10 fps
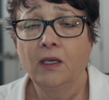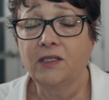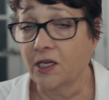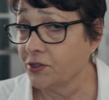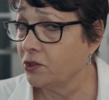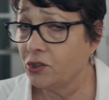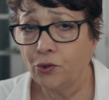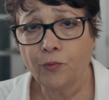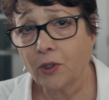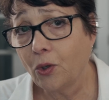doesn't
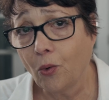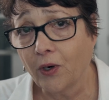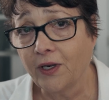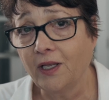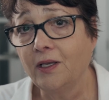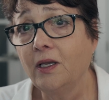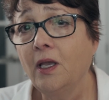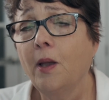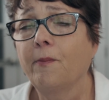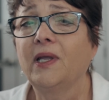do recording,
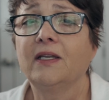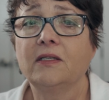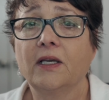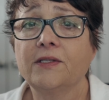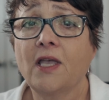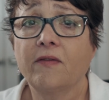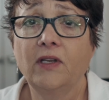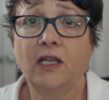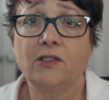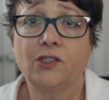but it does have an
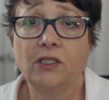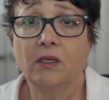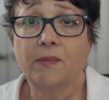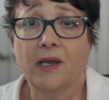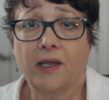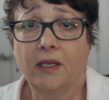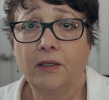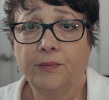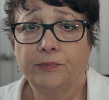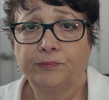
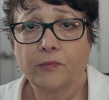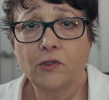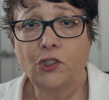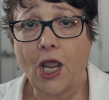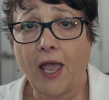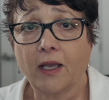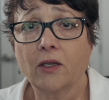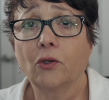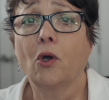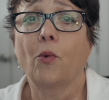HDMI jack
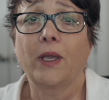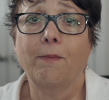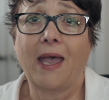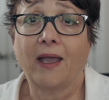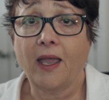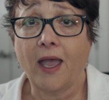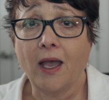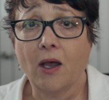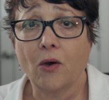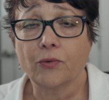going back
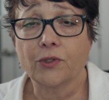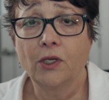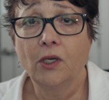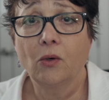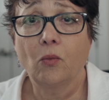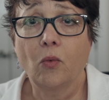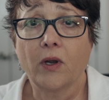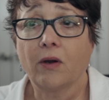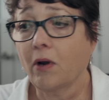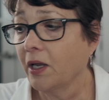out
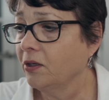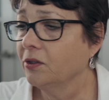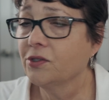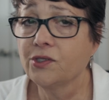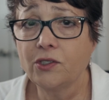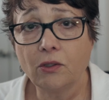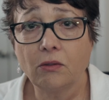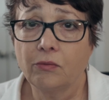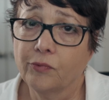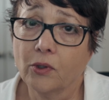where I could
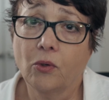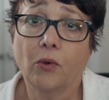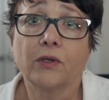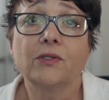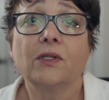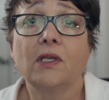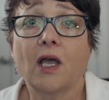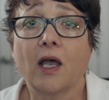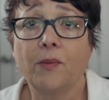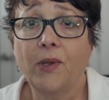still record to the
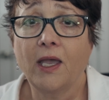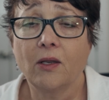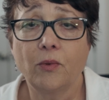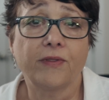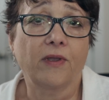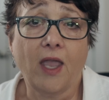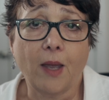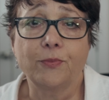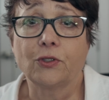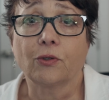iPad with the
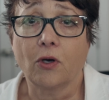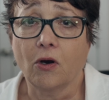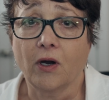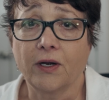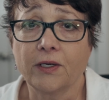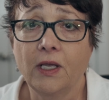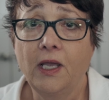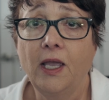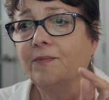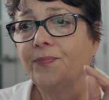capture card.
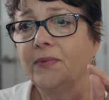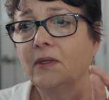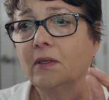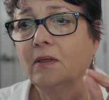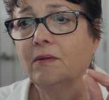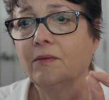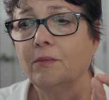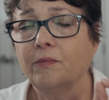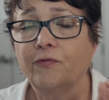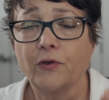
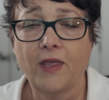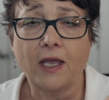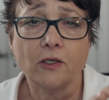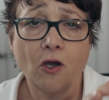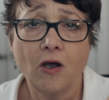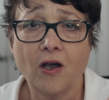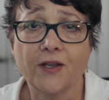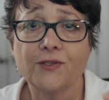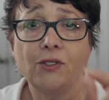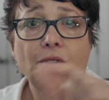For that
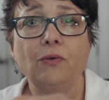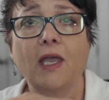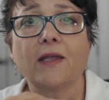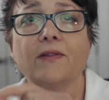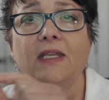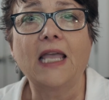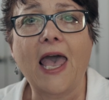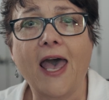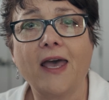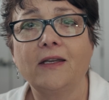cost, you get the
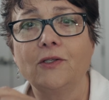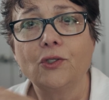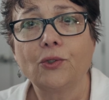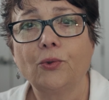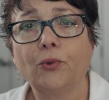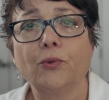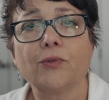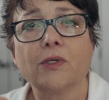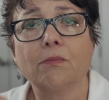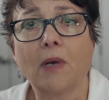added tools and